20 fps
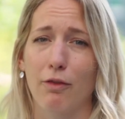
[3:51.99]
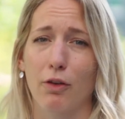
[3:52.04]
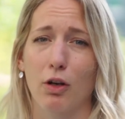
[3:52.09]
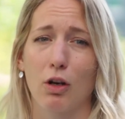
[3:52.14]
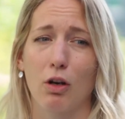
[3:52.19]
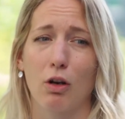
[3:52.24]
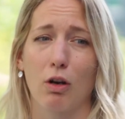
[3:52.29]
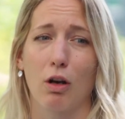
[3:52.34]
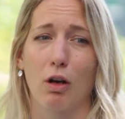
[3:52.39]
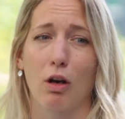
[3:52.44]
for
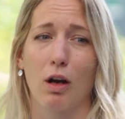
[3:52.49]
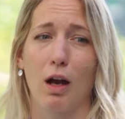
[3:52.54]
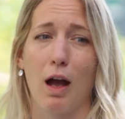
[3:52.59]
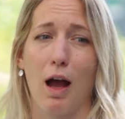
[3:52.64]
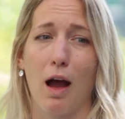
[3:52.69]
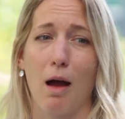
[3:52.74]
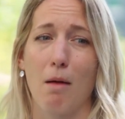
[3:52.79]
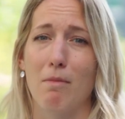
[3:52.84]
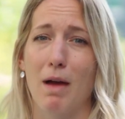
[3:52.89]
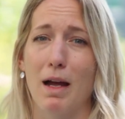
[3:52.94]
your
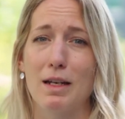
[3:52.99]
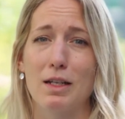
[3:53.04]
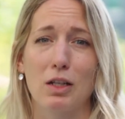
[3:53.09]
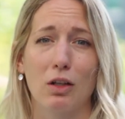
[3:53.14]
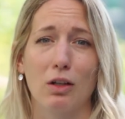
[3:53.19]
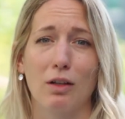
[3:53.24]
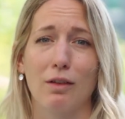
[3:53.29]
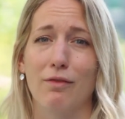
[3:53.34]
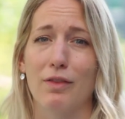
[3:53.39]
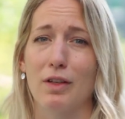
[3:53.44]

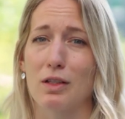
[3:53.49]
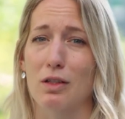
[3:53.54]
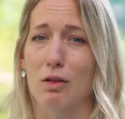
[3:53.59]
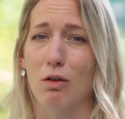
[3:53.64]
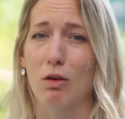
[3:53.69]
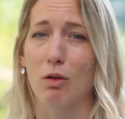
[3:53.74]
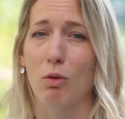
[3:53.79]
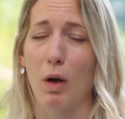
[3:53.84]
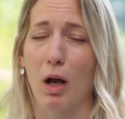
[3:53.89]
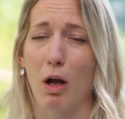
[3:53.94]
mental and
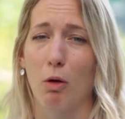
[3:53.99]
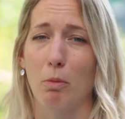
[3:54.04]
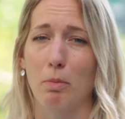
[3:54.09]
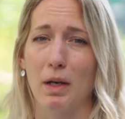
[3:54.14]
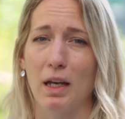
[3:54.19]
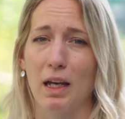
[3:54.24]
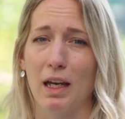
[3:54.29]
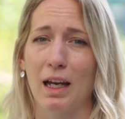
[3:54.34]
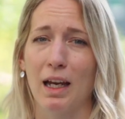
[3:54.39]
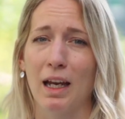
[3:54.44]
physical
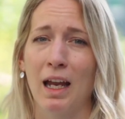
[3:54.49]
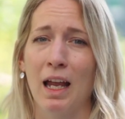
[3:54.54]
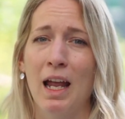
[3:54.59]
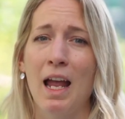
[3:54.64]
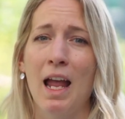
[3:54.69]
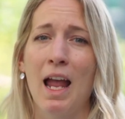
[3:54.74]
well-being,